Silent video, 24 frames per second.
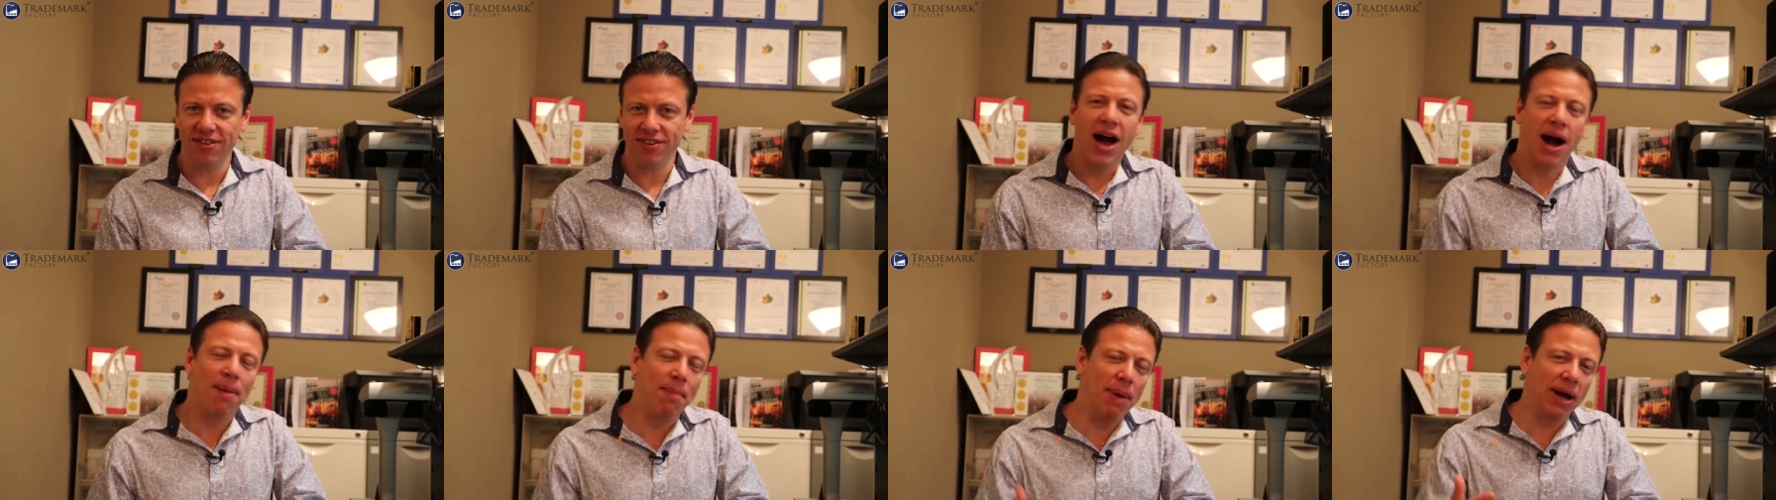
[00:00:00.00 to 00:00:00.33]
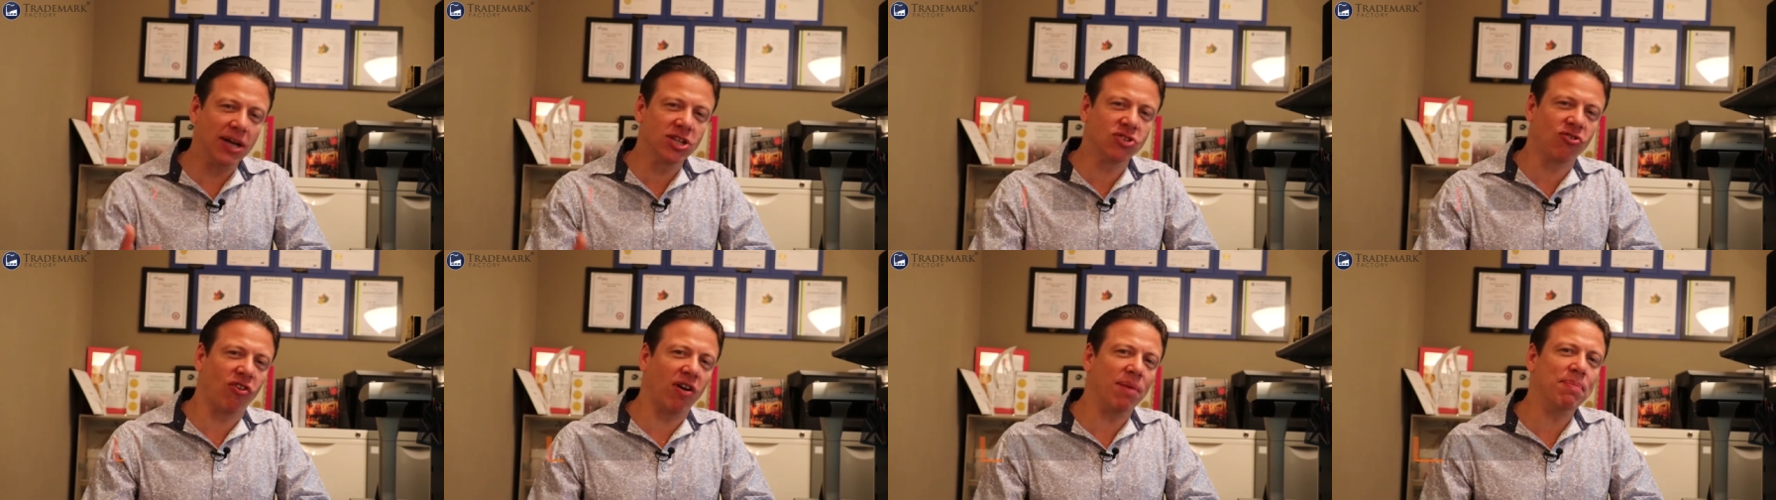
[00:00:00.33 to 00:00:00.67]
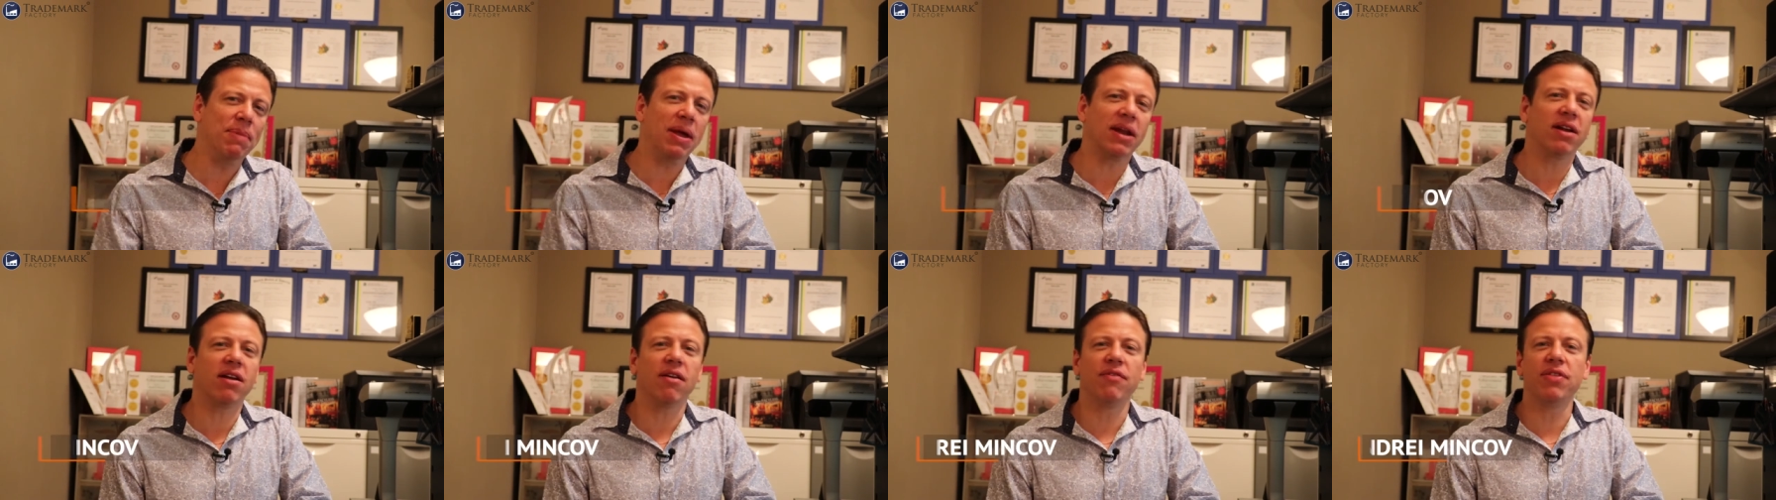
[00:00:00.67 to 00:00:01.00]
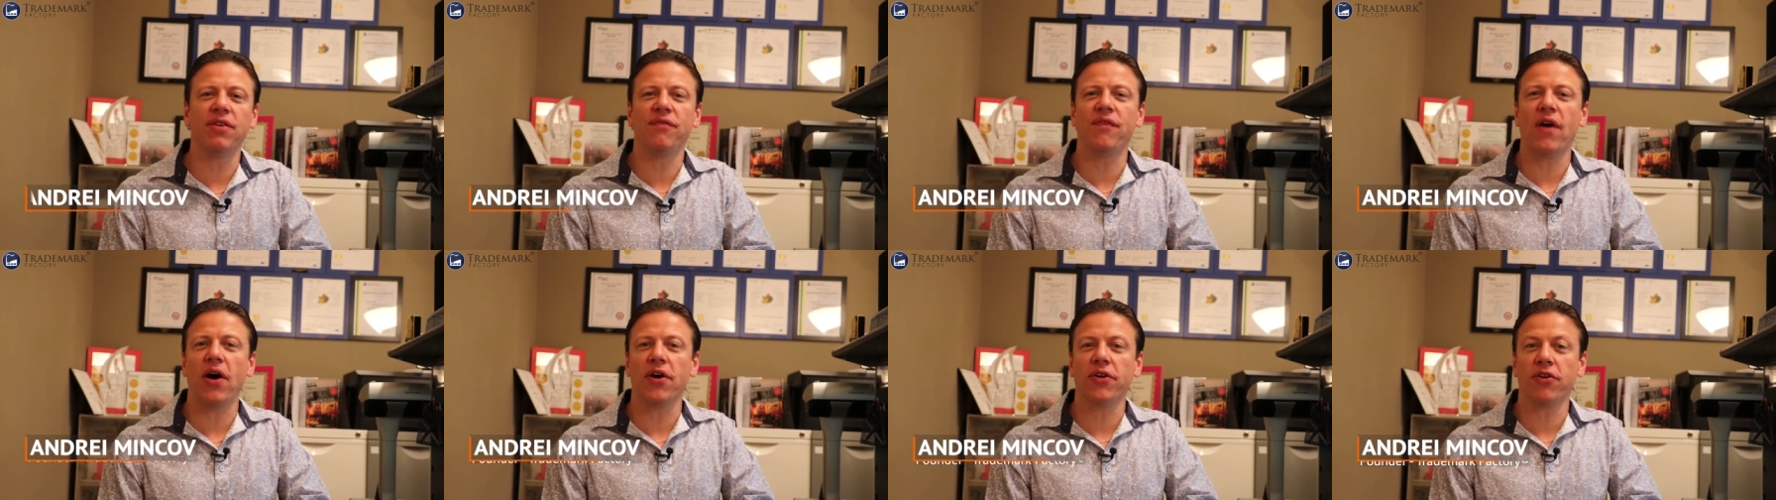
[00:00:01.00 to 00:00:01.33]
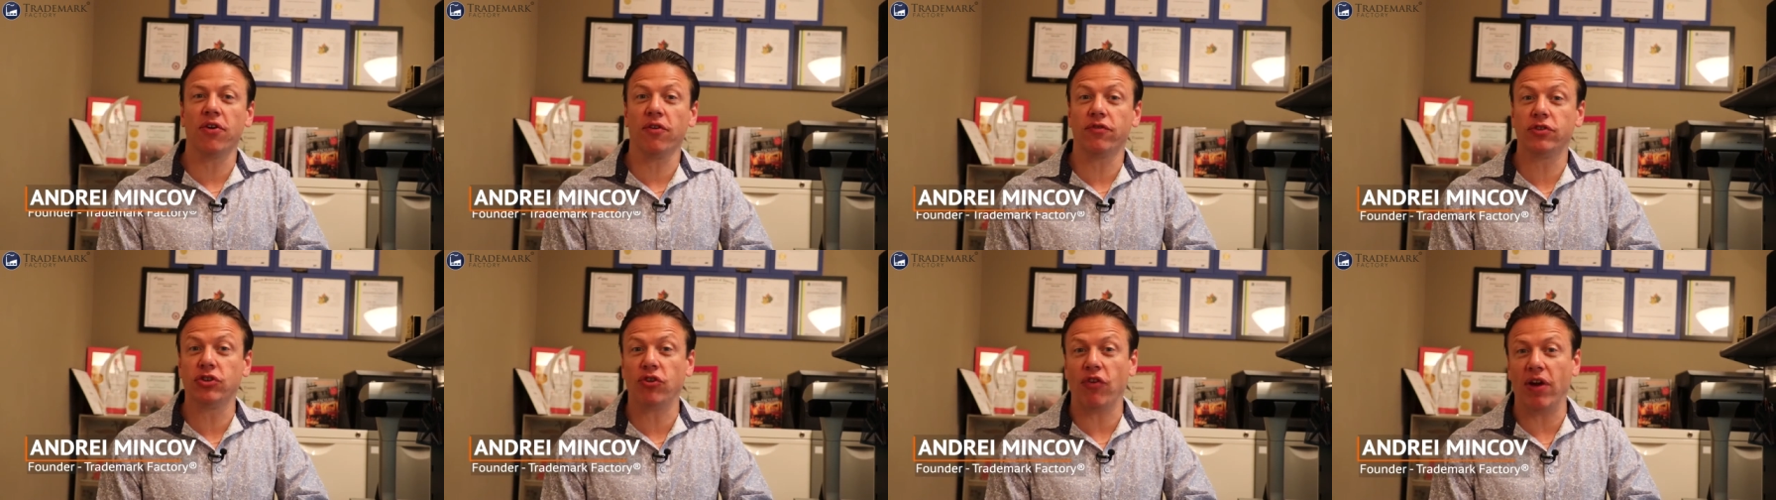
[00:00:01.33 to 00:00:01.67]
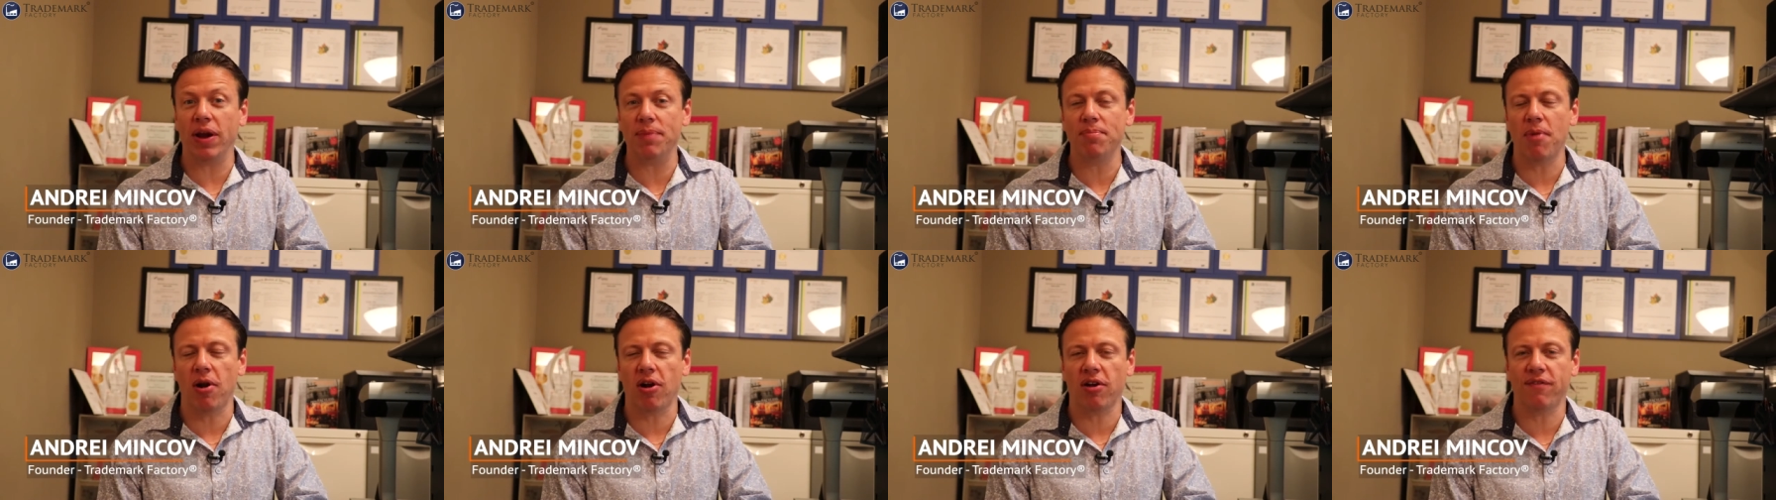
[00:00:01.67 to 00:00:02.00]
I'm Andrei Mincov, the founder of
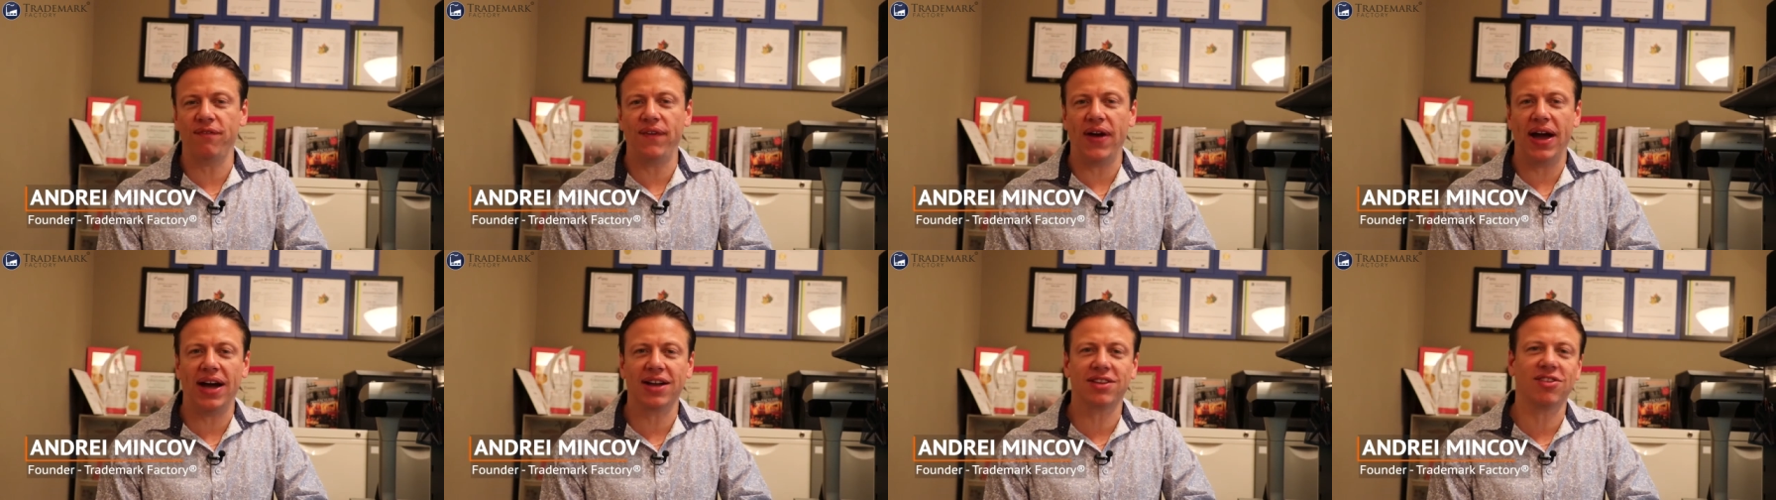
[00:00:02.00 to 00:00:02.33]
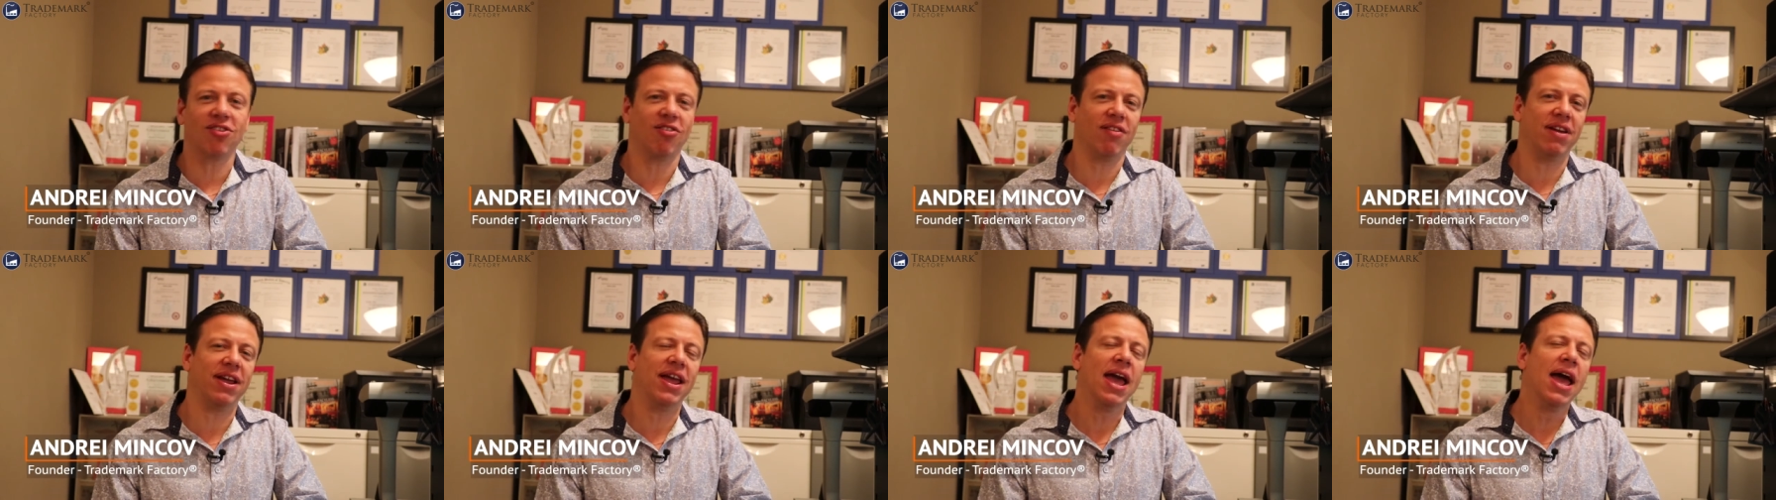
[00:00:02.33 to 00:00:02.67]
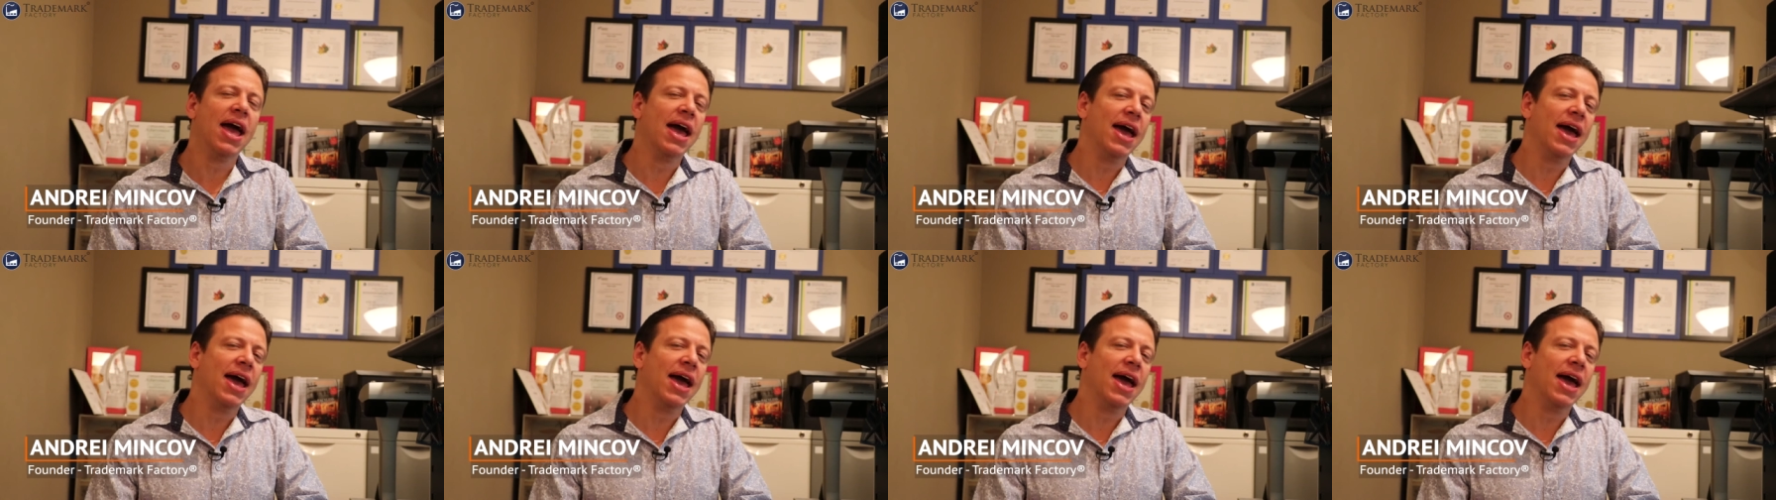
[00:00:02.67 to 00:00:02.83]
Trademark Factory,